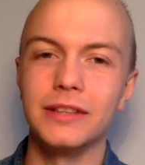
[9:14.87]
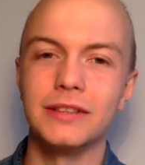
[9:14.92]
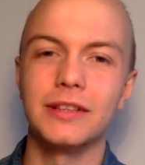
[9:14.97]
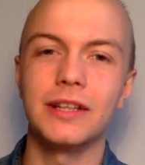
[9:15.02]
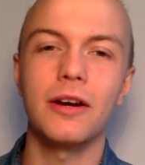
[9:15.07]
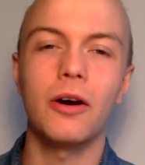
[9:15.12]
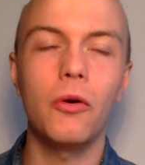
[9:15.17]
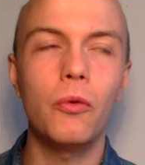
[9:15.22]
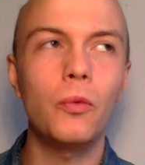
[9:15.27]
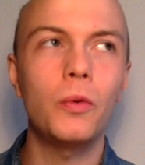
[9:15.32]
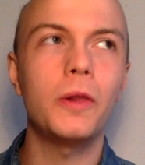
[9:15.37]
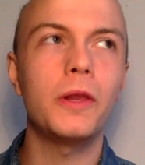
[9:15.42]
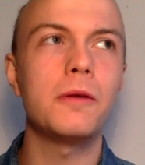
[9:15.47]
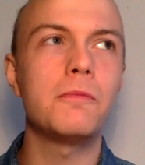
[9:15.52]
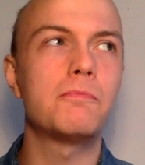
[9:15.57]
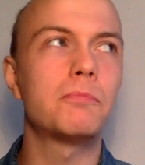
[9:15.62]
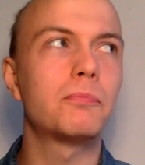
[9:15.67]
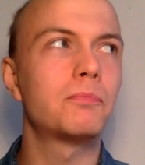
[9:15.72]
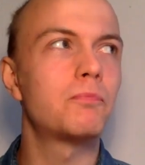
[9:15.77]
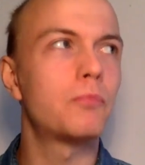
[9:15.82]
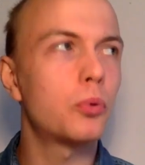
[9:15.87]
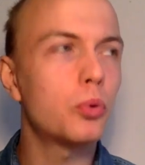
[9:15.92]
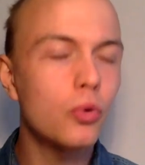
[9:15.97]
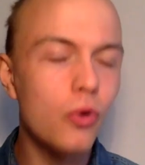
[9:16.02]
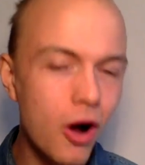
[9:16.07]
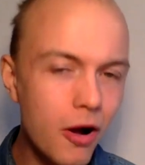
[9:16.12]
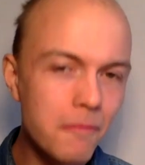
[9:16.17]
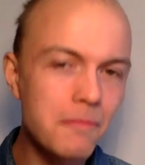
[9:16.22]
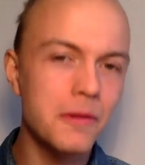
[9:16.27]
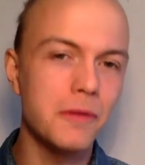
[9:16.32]
The only
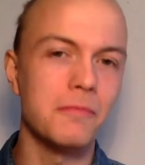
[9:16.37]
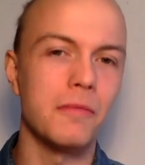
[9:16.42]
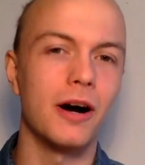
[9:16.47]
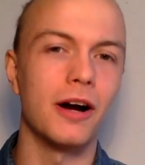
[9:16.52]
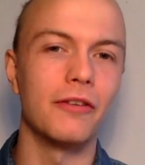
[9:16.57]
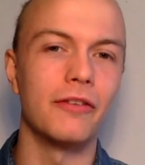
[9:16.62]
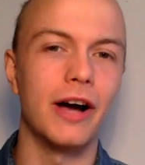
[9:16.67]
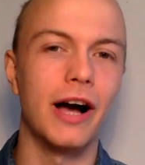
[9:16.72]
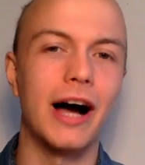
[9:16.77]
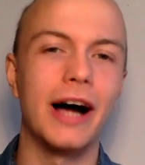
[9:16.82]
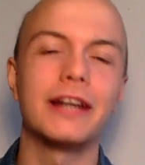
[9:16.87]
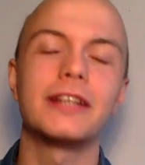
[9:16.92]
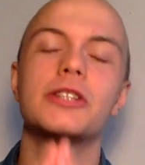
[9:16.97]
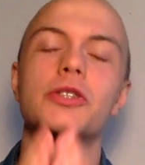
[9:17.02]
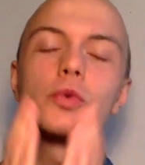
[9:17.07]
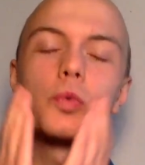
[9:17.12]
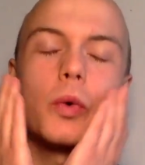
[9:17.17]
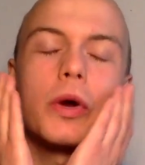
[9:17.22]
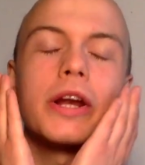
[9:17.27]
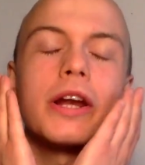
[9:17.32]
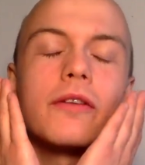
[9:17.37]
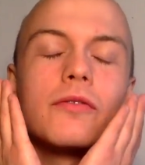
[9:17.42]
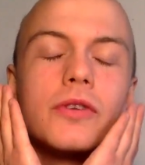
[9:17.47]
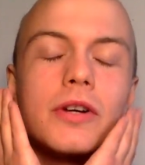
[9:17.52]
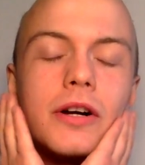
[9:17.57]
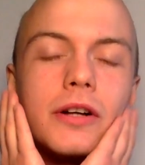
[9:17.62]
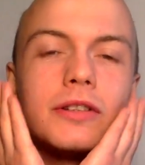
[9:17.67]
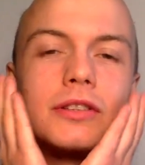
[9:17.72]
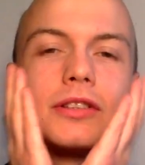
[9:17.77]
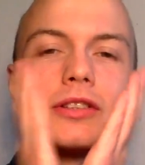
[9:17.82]
problem I've had is when I've
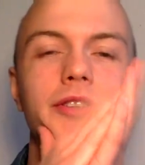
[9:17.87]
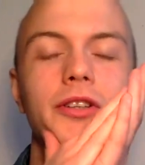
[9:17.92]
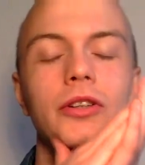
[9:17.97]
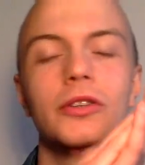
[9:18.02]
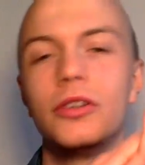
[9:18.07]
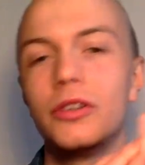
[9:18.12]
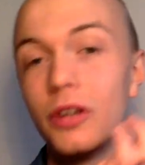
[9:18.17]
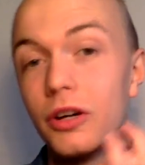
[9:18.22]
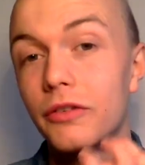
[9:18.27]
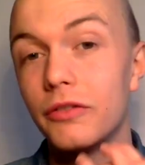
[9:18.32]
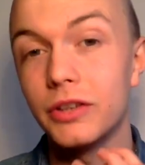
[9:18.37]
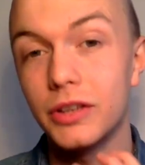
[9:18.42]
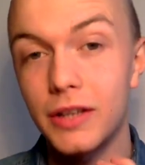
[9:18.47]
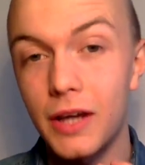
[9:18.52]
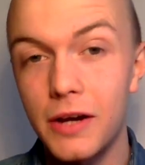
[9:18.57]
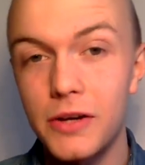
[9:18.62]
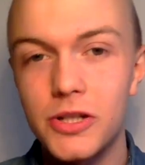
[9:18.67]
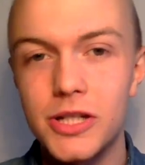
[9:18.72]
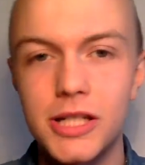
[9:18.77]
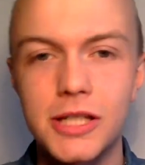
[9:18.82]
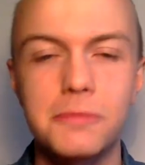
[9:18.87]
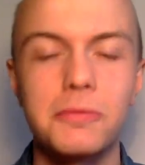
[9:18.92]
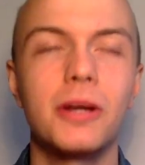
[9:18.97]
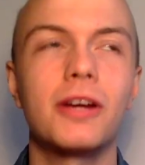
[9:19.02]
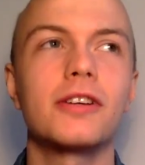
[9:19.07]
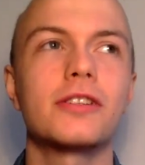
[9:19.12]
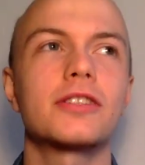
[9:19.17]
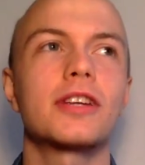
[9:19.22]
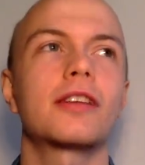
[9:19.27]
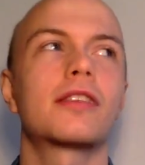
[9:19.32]
gone to, you know, vacations
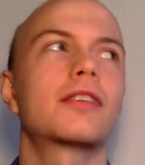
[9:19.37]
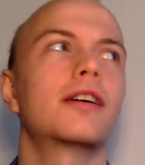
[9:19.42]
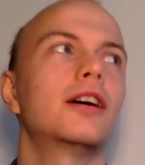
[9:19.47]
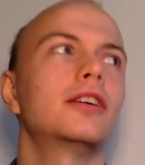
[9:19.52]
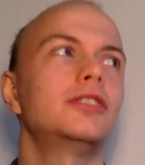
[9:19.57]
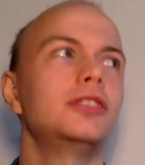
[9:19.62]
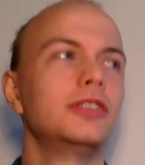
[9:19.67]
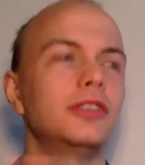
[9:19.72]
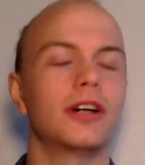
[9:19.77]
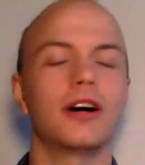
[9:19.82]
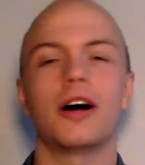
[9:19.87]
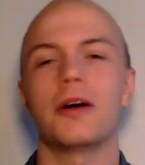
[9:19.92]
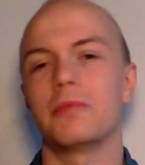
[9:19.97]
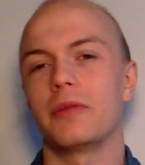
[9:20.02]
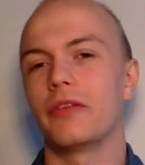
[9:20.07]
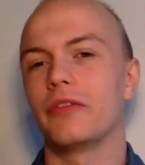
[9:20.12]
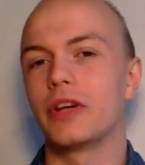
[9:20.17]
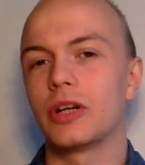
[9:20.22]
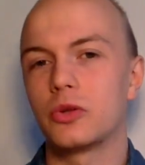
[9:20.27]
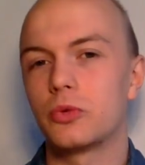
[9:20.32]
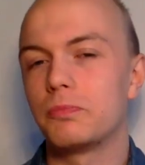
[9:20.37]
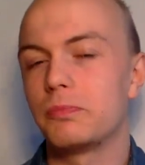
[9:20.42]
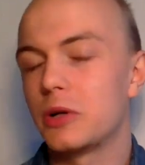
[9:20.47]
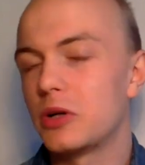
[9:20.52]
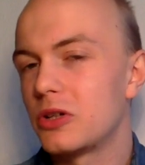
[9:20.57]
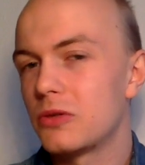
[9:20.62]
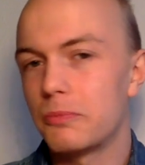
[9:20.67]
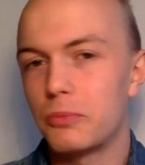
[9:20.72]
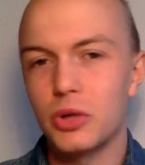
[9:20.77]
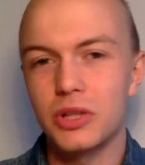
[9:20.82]
because I thought, you know, I'm living
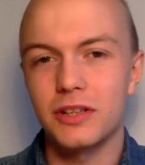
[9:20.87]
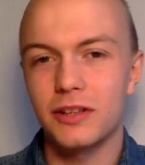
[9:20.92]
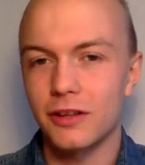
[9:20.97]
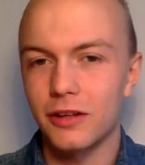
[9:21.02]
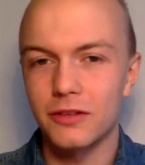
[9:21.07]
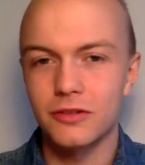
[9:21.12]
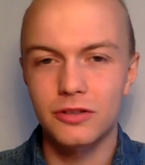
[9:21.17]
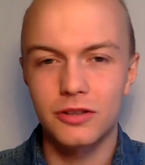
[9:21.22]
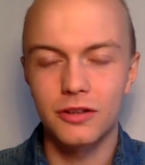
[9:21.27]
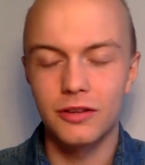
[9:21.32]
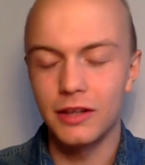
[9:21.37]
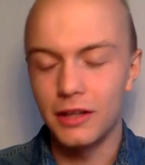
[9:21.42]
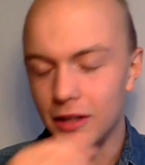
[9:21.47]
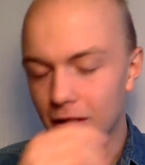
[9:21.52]
pretty close to